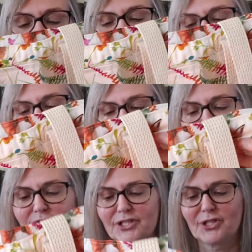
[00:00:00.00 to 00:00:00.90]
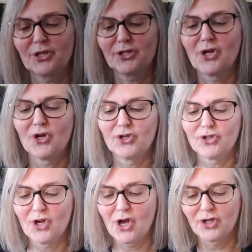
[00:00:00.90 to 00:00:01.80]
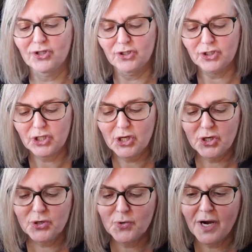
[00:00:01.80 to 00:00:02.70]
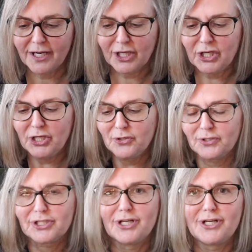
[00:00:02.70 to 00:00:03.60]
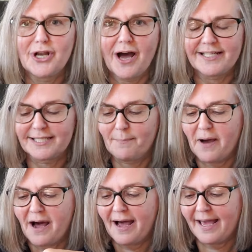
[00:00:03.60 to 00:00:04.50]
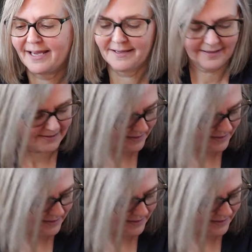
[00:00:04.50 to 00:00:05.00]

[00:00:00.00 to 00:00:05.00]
It is just too cute not to buy.